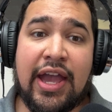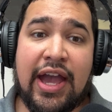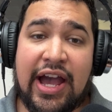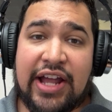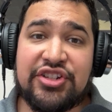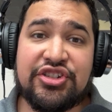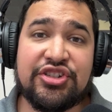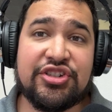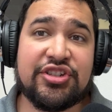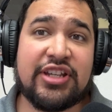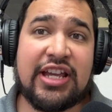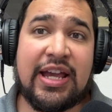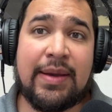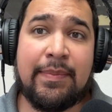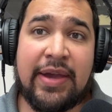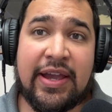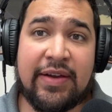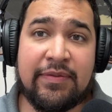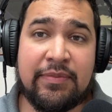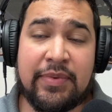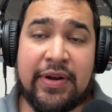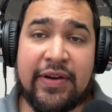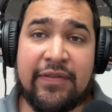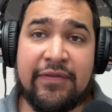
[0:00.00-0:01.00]
I just got
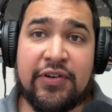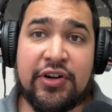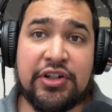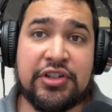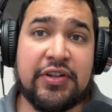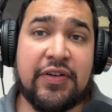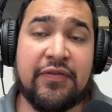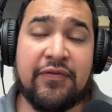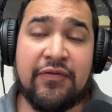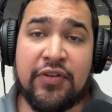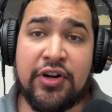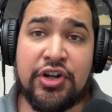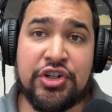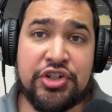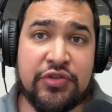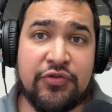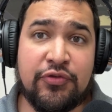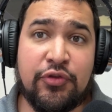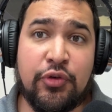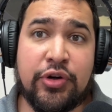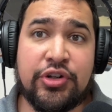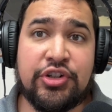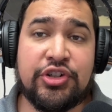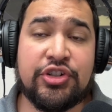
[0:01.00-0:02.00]
back from my first
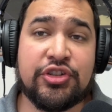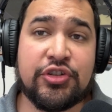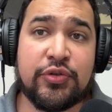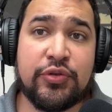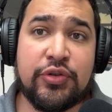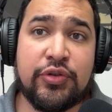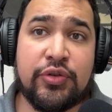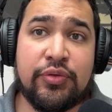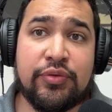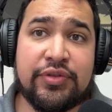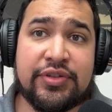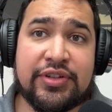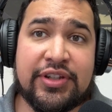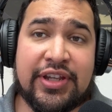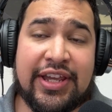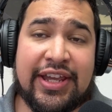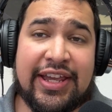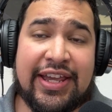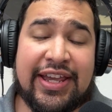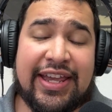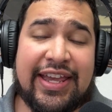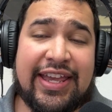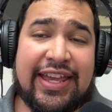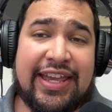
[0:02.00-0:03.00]
Virgin Voyages cruise
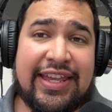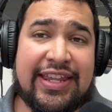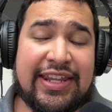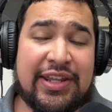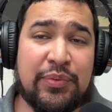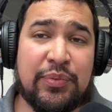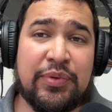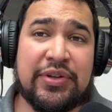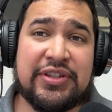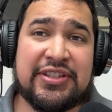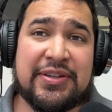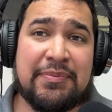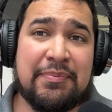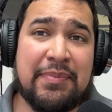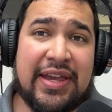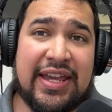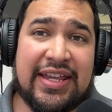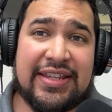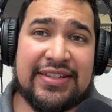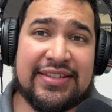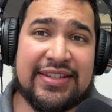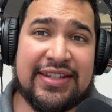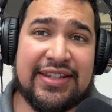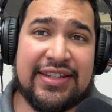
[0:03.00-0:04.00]
and it was
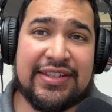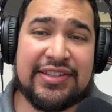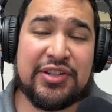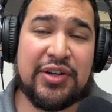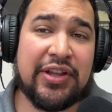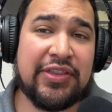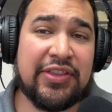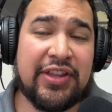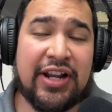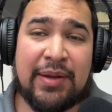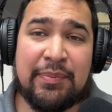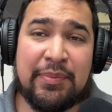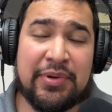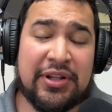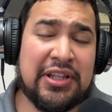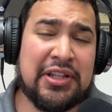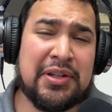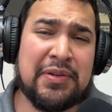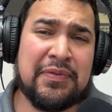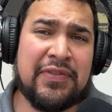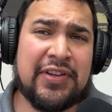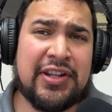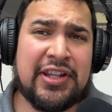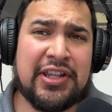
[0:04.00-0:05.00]
amazing. So I thought I'd put a
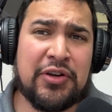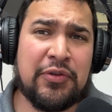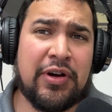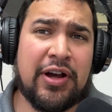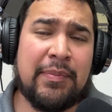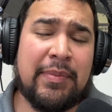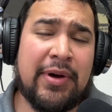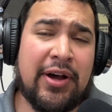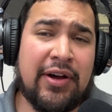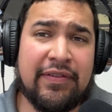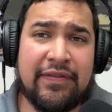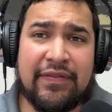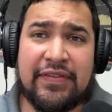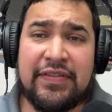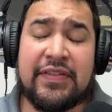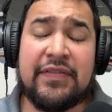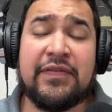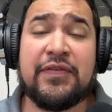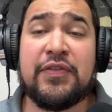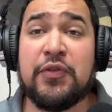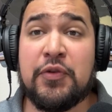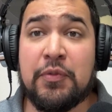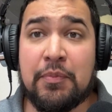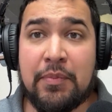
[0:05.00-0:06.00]
little video about
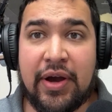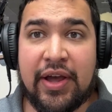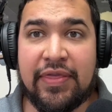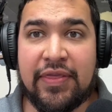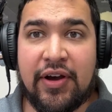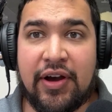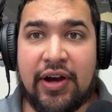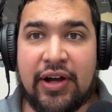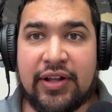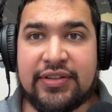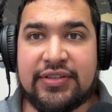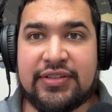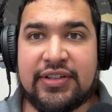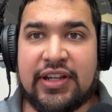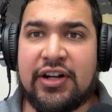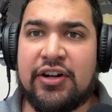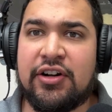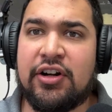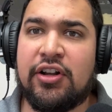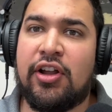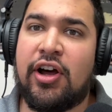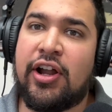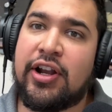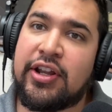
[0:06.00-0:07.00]
a few of my thoughts. I
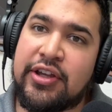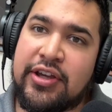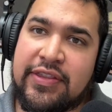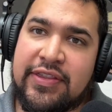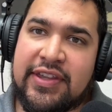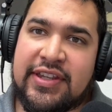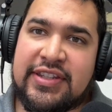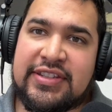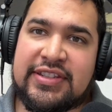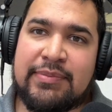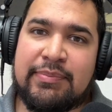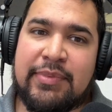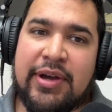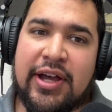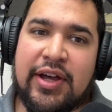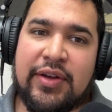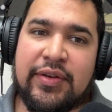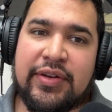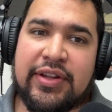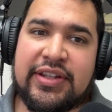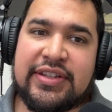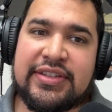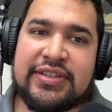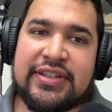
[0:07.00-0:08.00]
heard a lot of good things
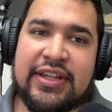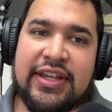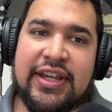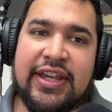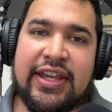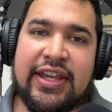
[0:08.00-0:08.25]
about it,